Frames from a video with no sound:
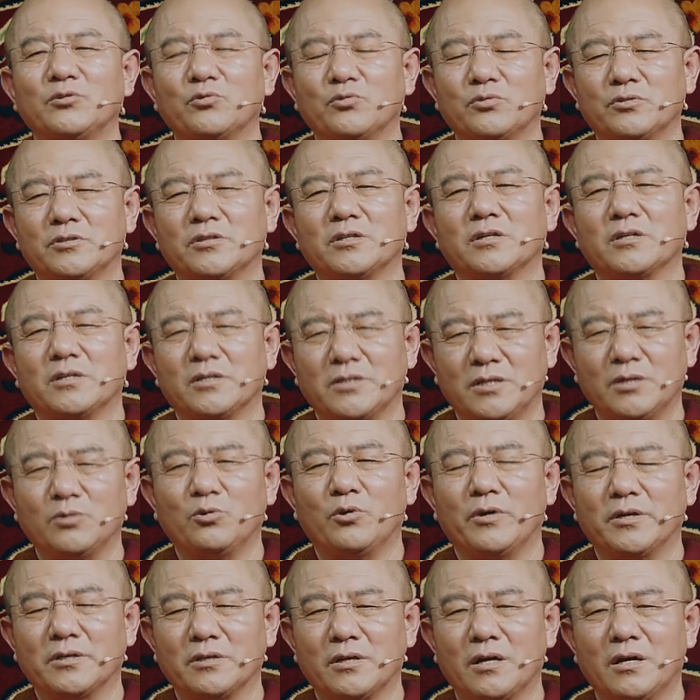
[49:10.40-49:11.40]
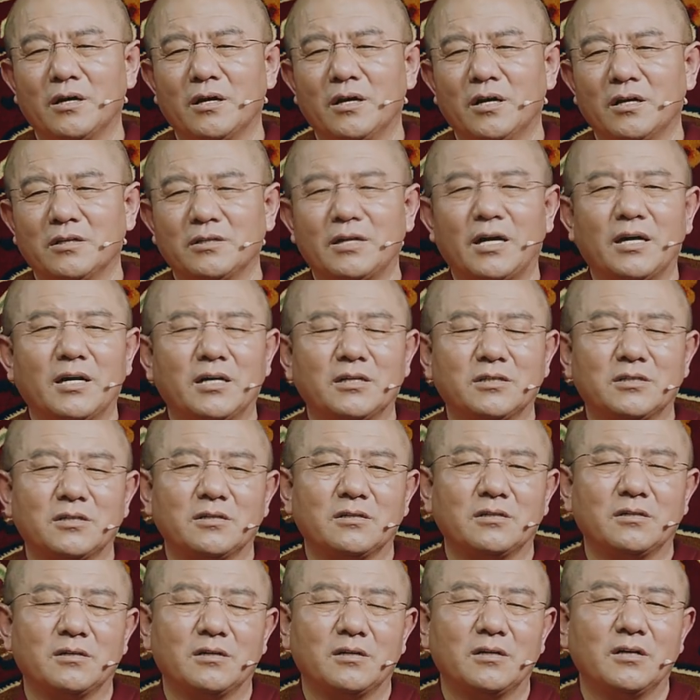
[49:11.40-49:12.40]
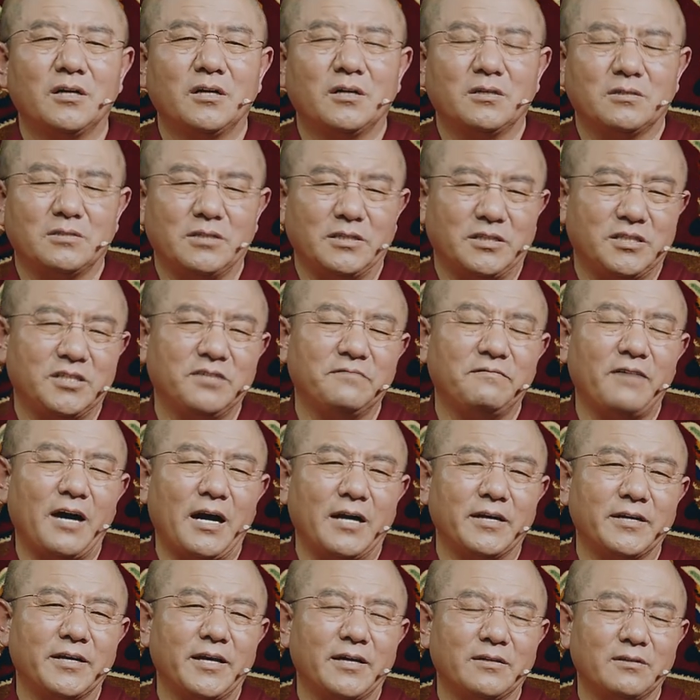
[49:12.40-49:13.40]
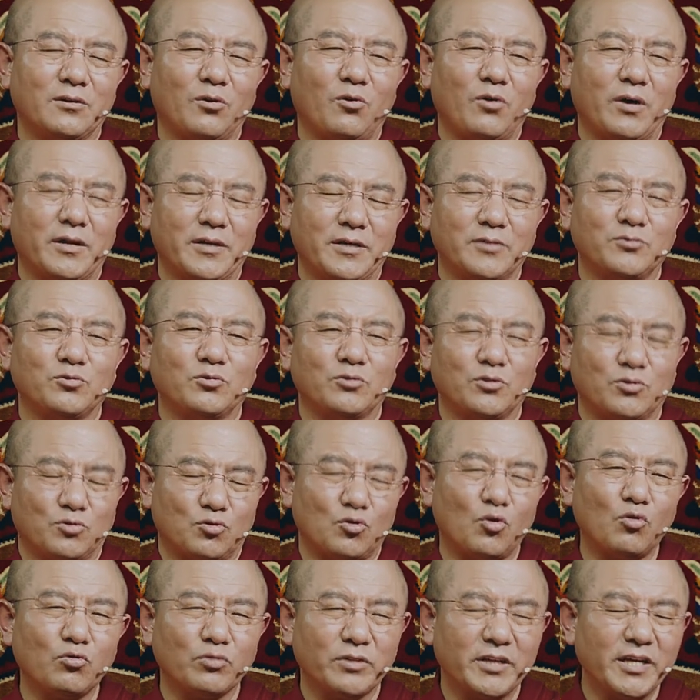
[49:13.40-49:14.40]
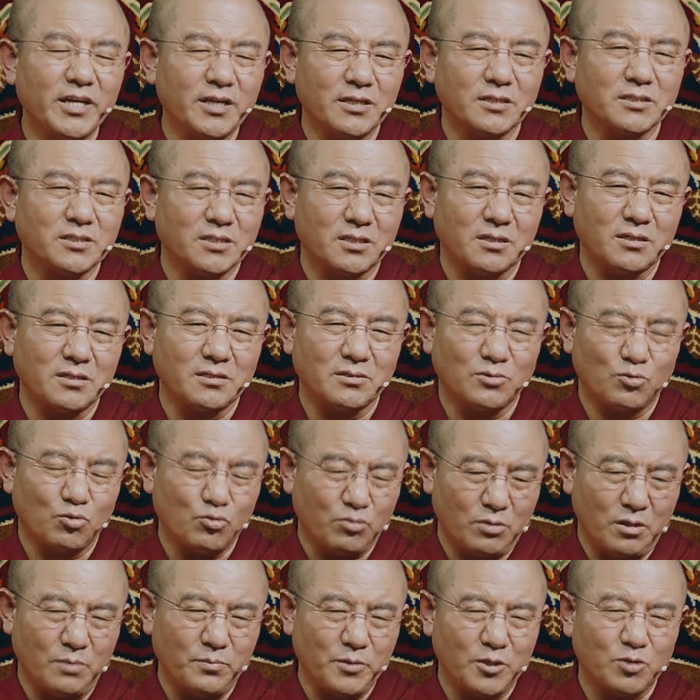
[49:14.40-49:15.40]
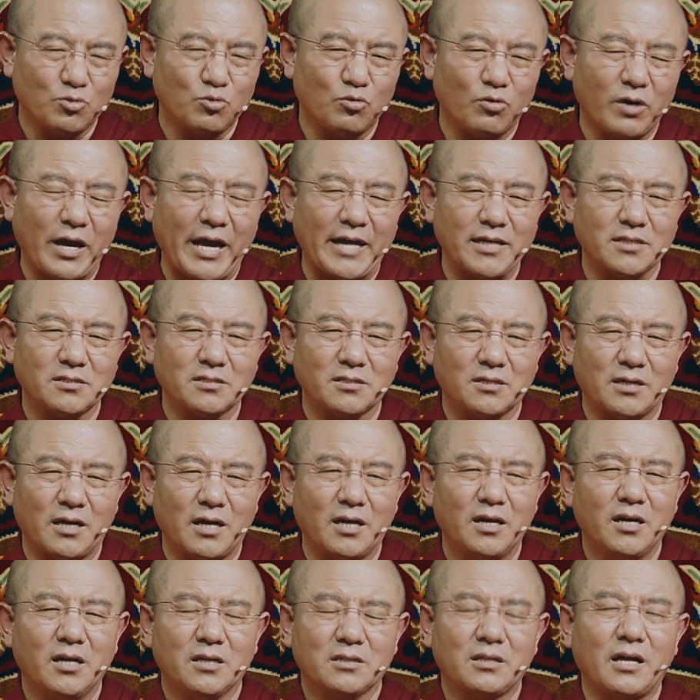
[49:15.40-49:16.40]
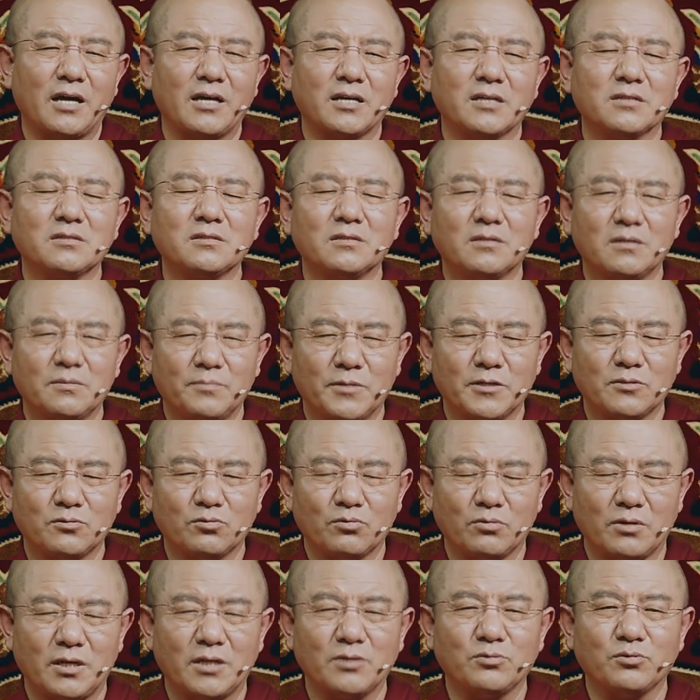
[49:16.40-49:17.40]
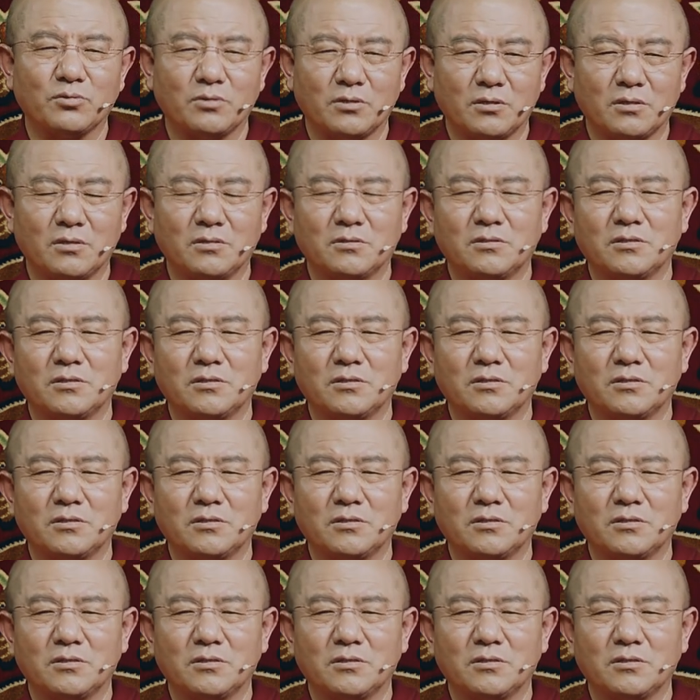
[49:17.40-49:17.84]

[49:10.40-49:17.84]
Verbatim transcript: Maybe before that there was still controversies, but for the West, ever since the publishing of this book,